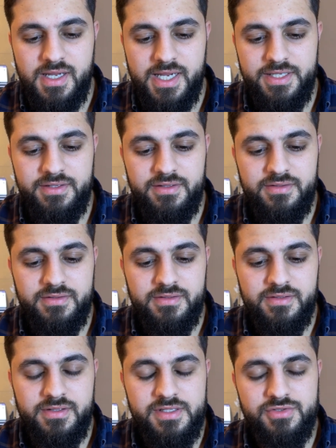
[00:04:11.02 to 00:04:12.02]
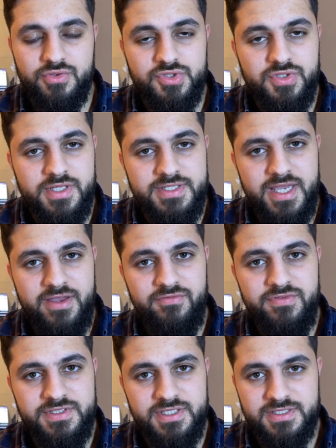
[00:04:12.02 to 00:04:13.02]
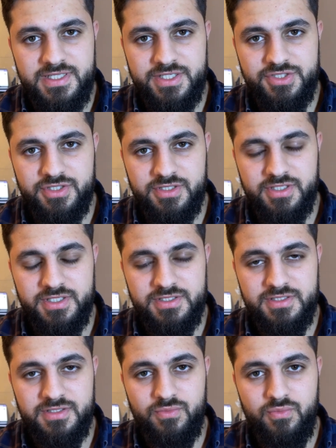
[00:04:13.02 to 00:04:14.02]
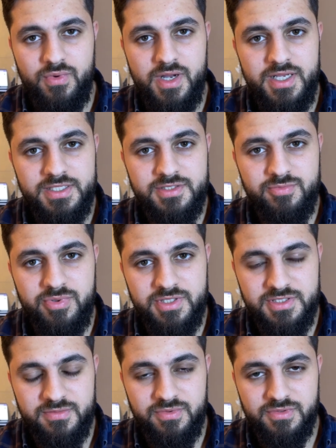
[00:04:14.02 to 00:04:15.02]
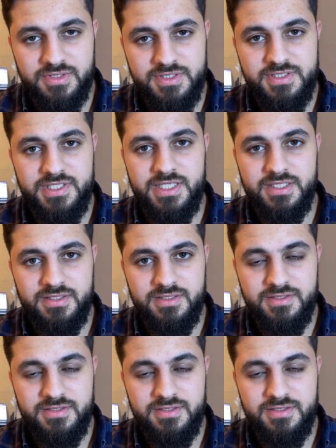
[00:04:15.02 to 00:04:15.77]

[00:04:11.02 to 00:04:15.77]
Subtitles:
And there's also this emphasis that shirk is the worst possible sin,